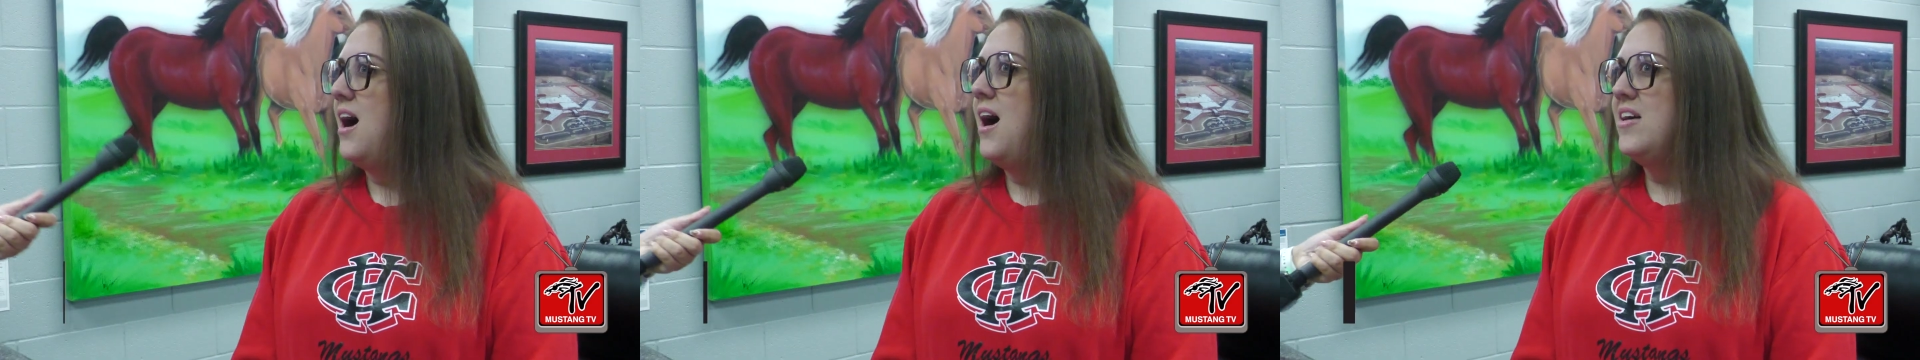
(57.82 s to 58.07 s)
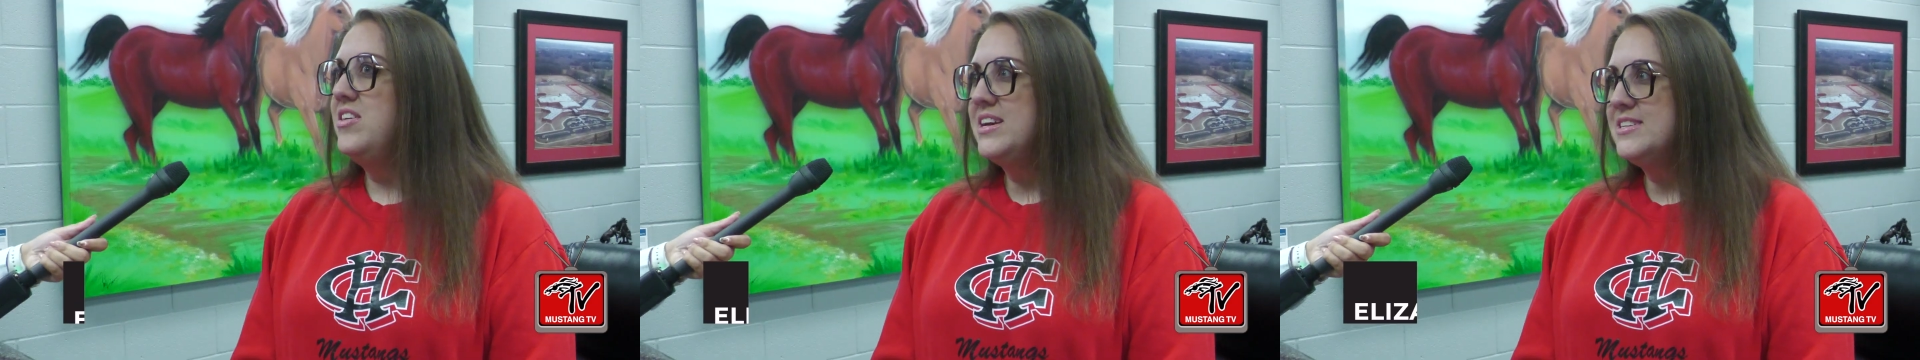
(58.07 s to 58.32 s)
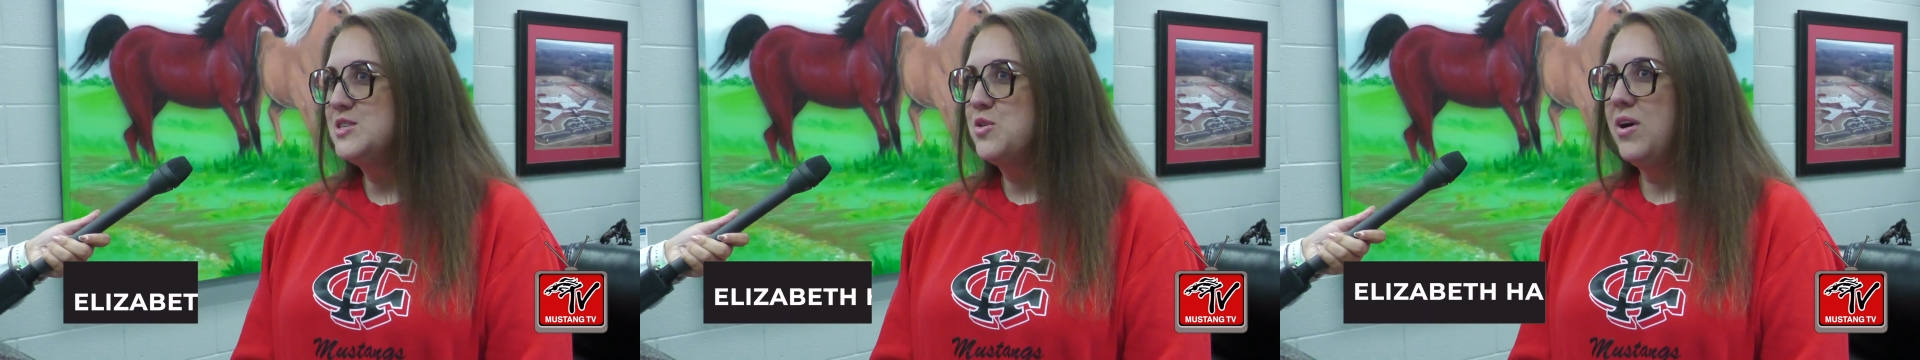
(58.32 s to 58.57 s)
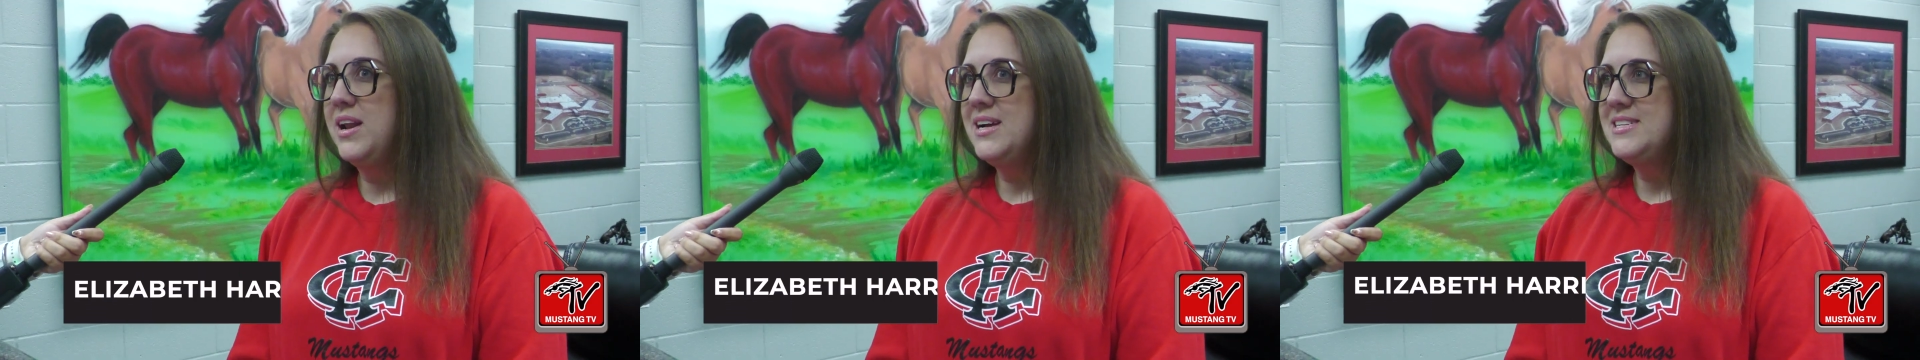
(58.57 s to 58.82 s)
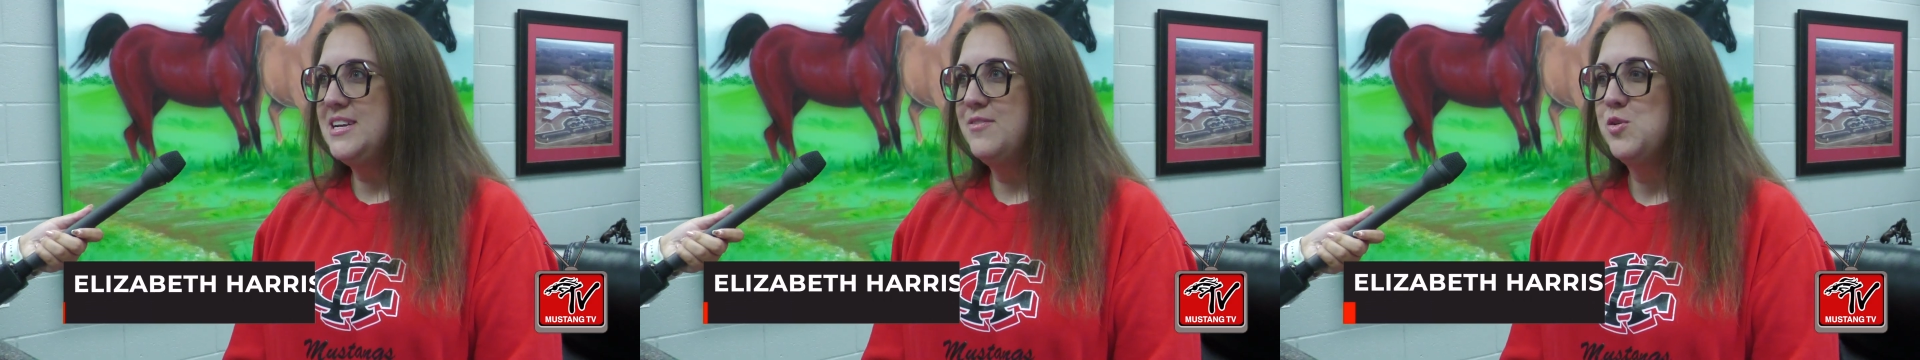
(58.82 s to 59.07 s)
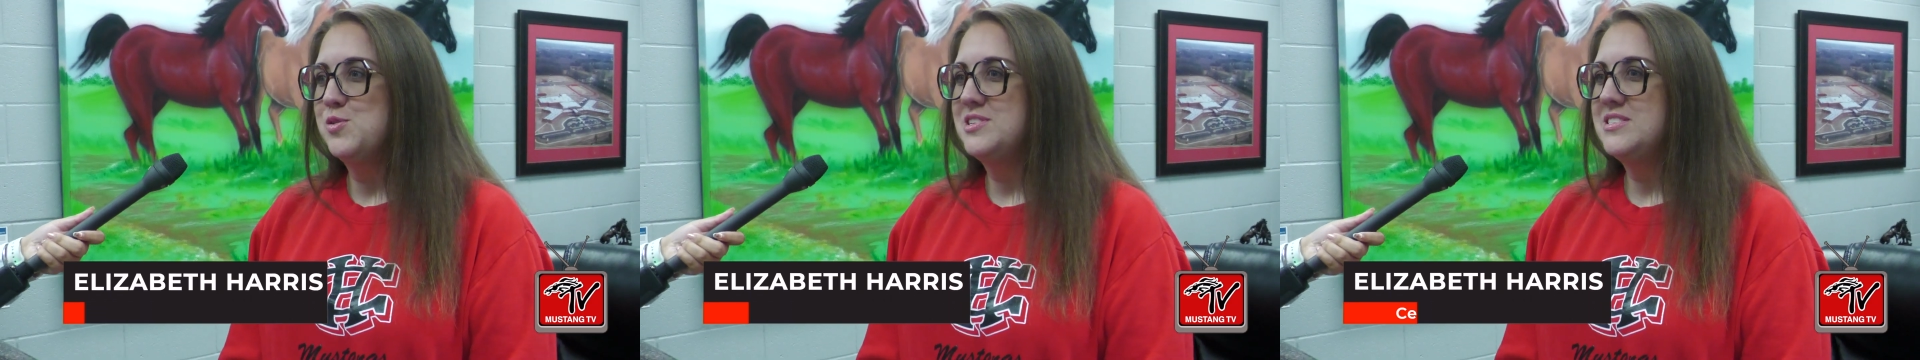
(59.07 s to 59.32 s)
I think it's a great idea. Of
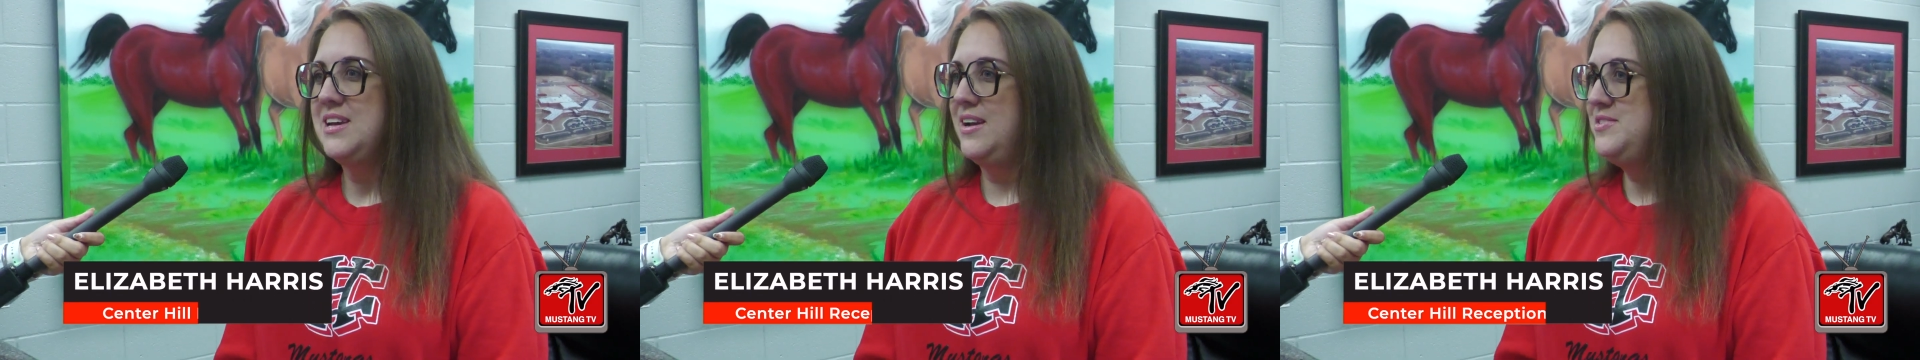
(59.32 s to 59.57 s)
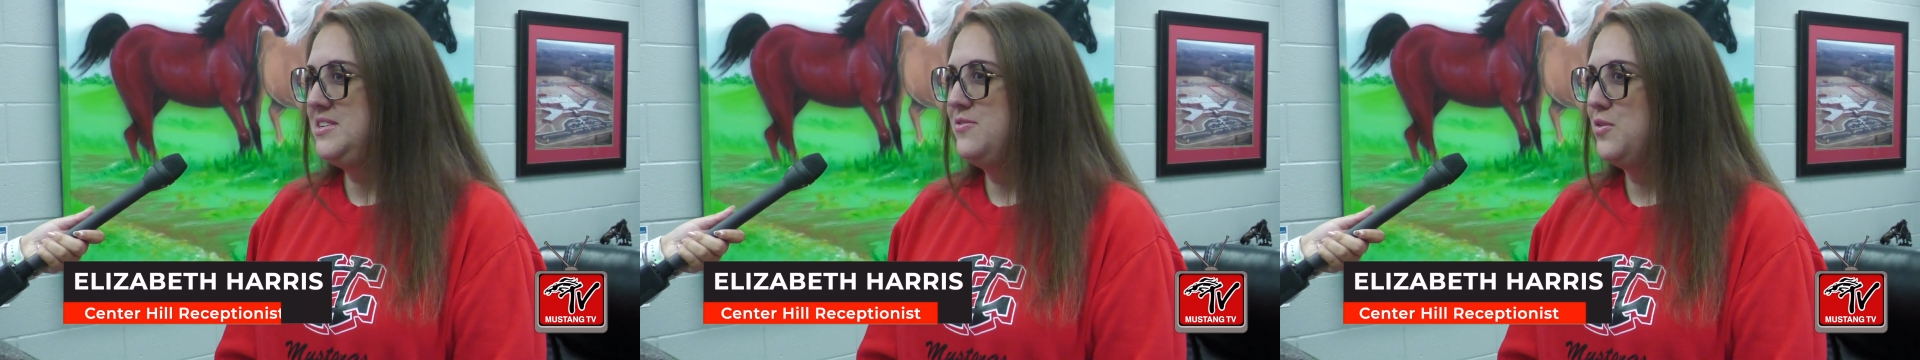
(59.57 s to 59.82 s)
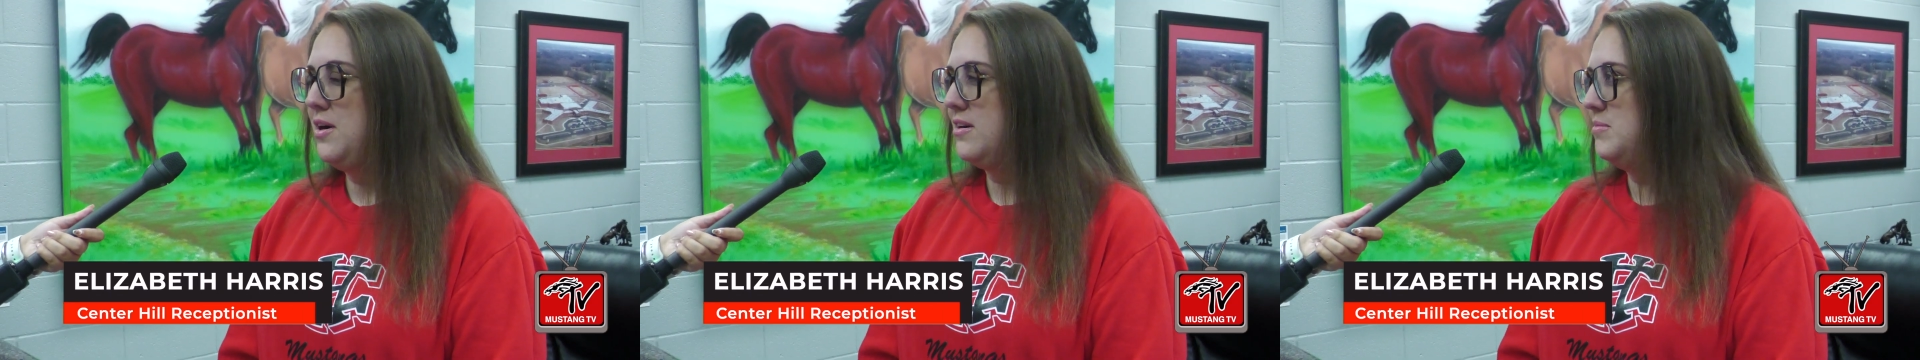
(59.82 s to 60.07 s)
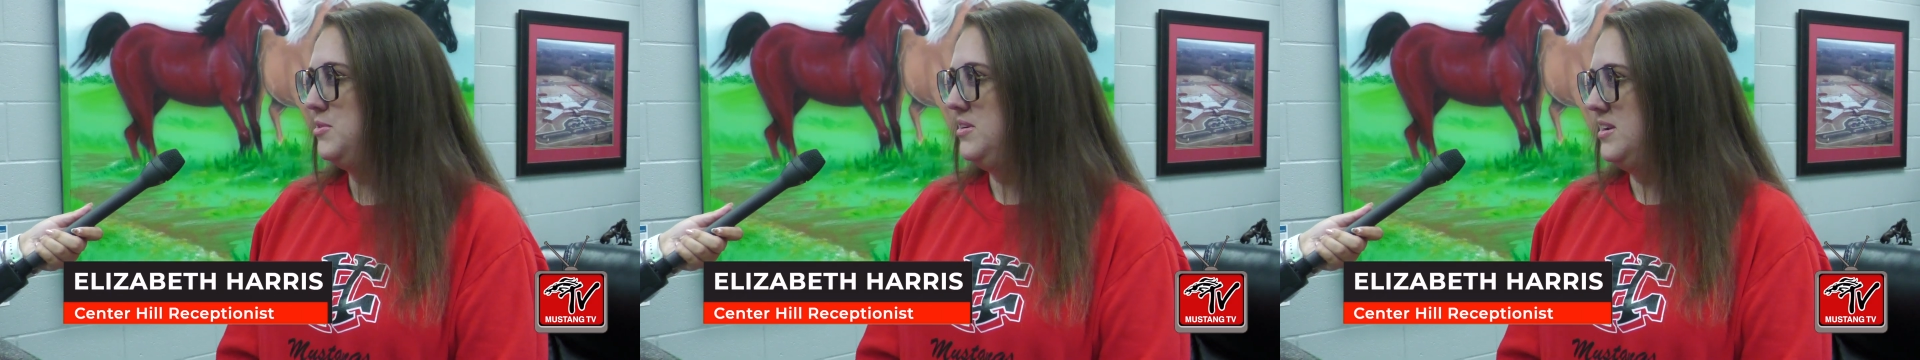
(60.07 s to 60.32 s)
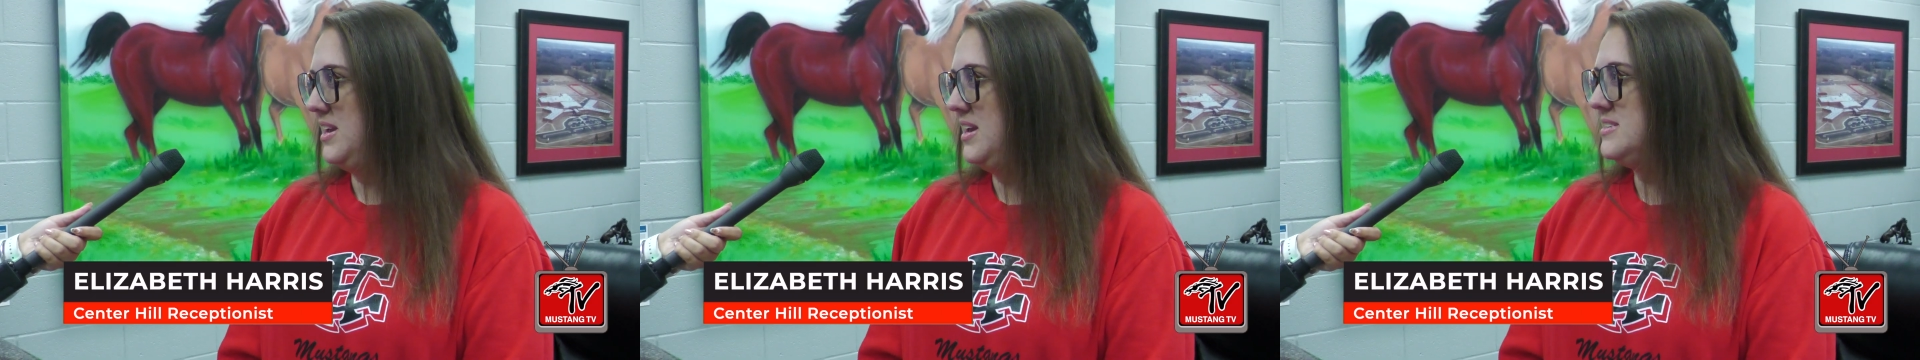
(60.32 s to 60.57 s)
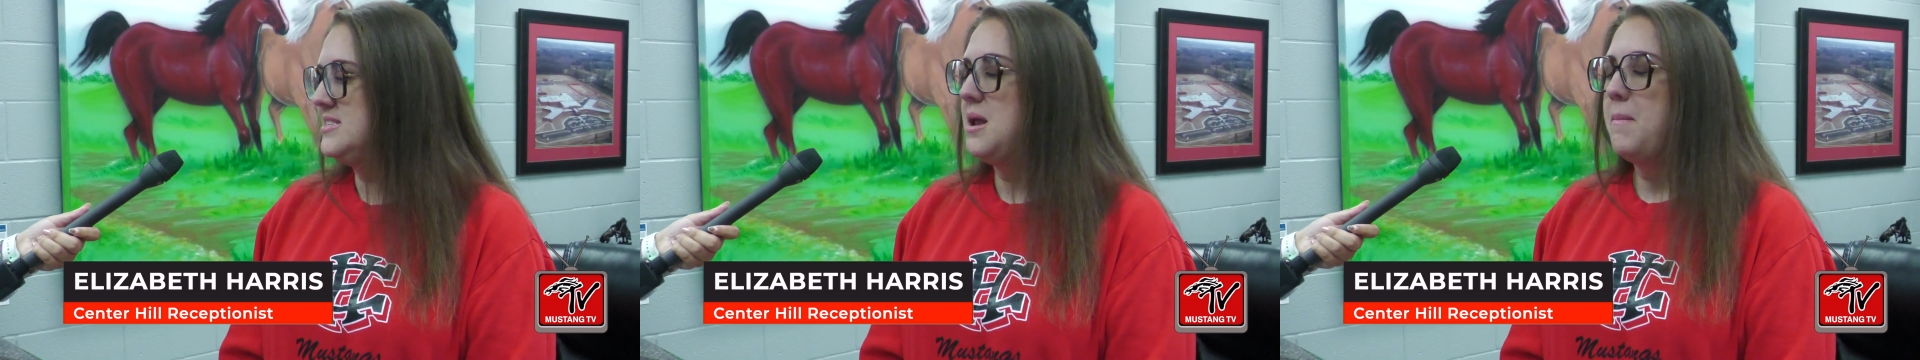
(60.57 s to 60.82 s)
course, safety for our community is an